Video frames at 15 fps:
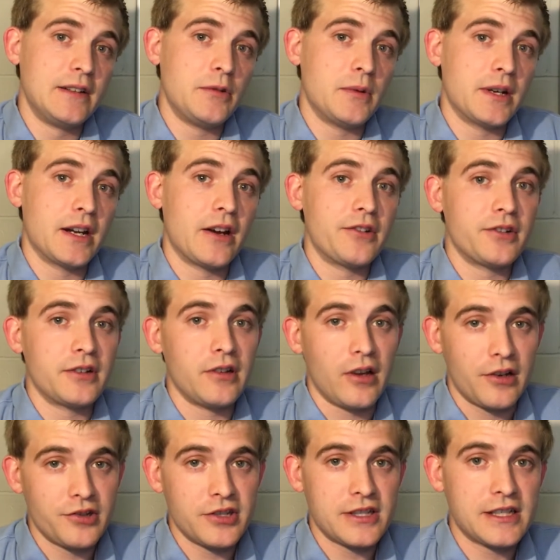100
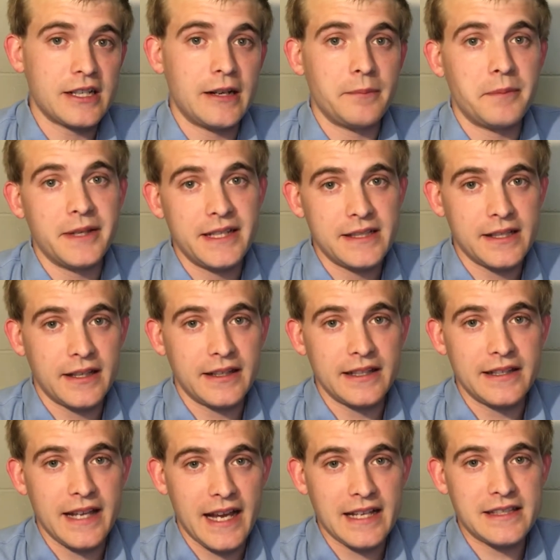largest companies on the
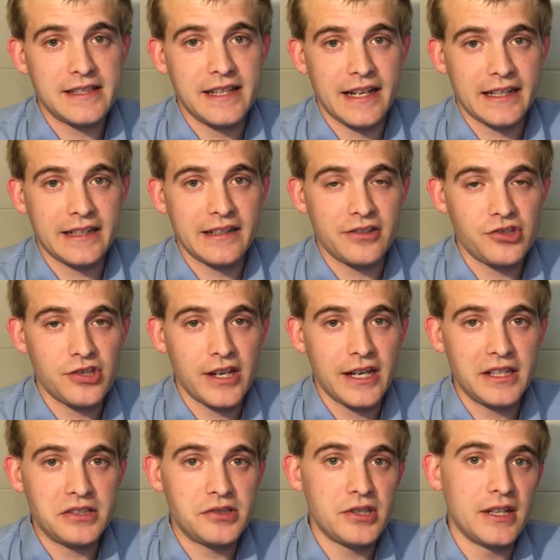NASDAQ
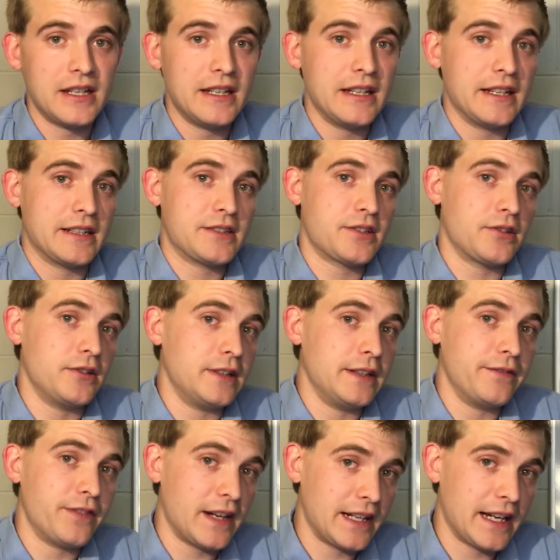exchange,
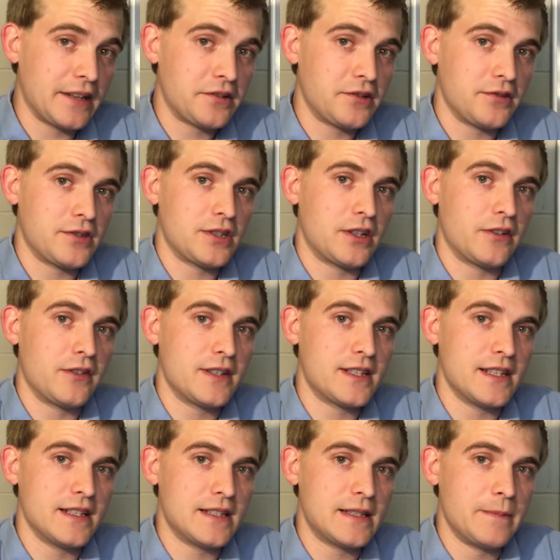excluding financial
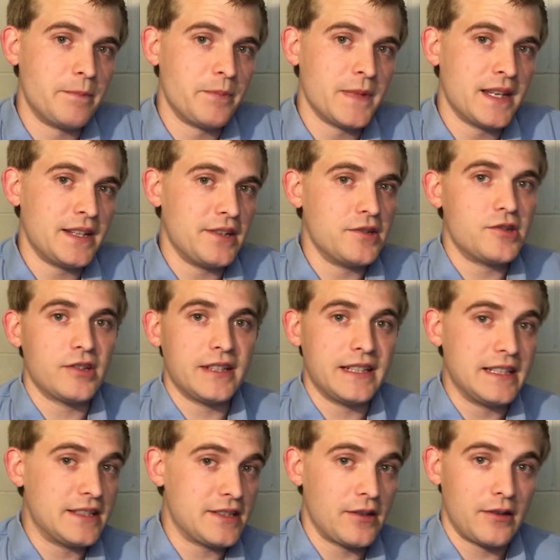services. Usually
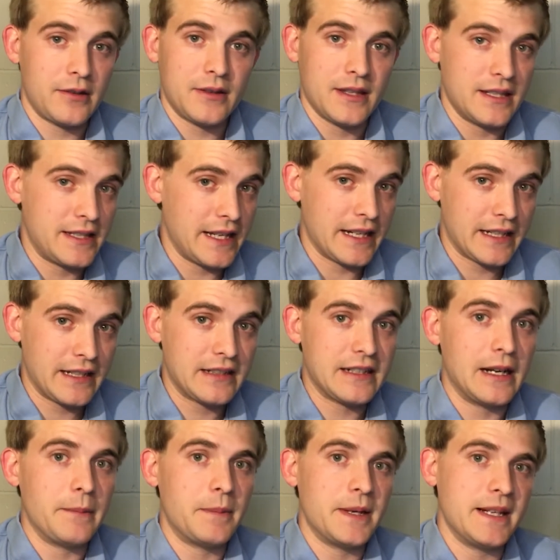these are the tech
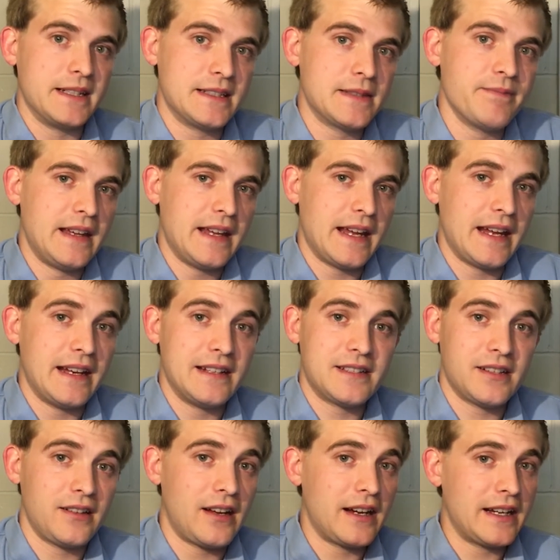companies. And it's
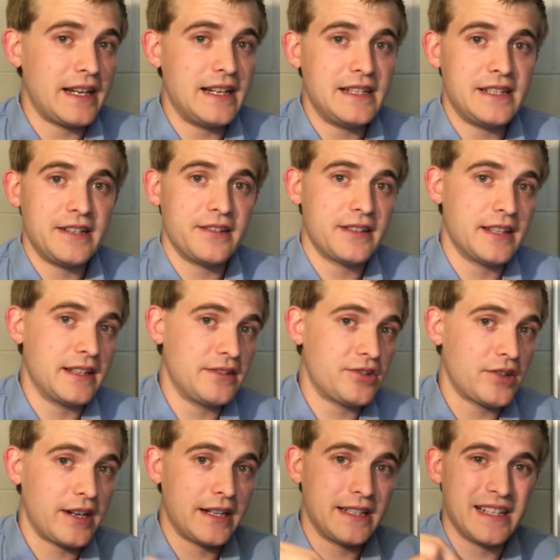a lot easier than
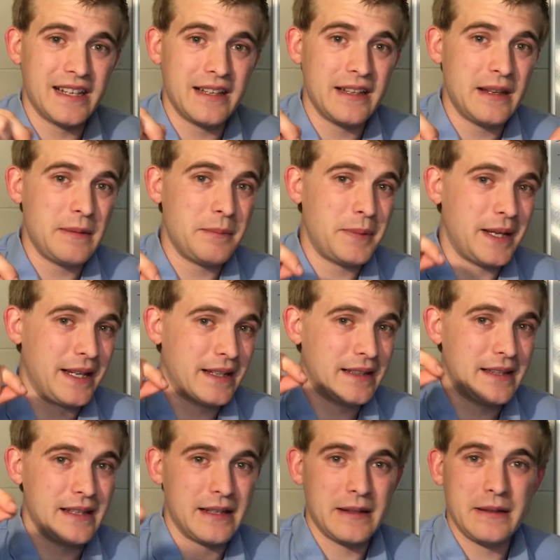trying to pick
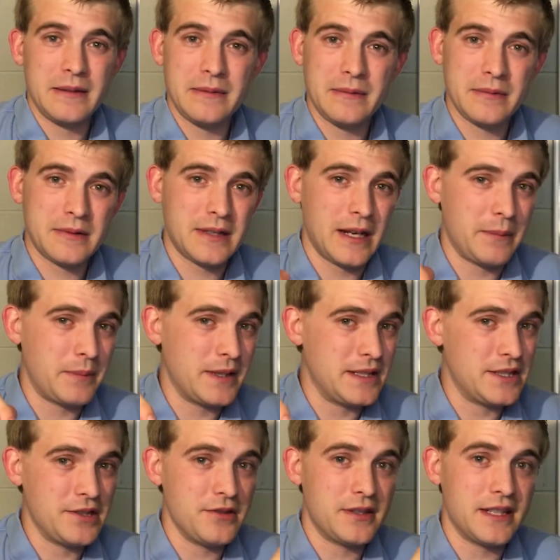the
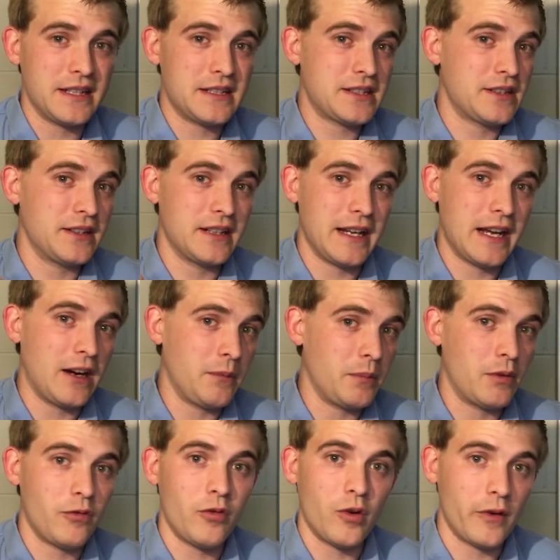companies you think is going to
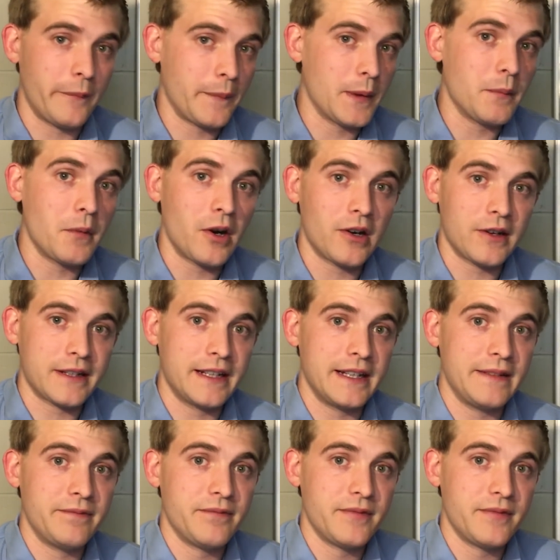outperform the market.